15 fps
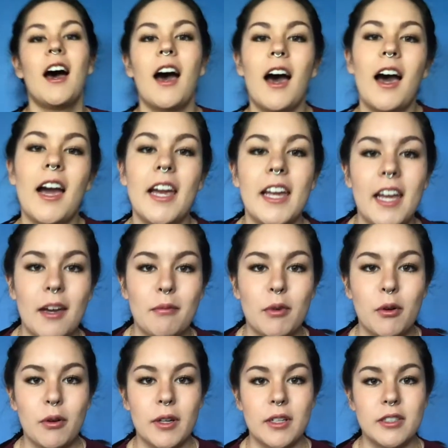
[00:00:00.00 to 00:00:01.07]
I am
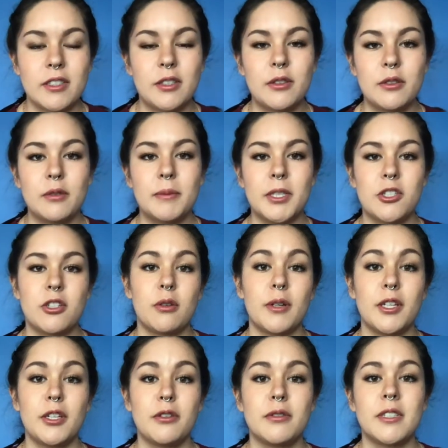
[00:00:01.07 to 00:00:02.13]
going to be
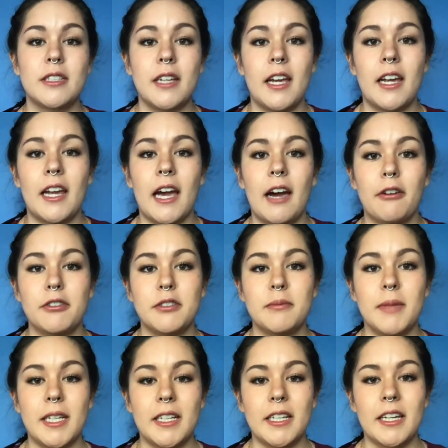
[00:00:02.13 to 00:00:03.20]
showing you today how to
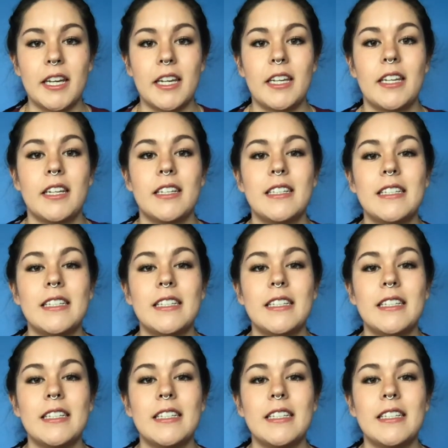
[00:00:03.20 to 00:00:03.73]
make a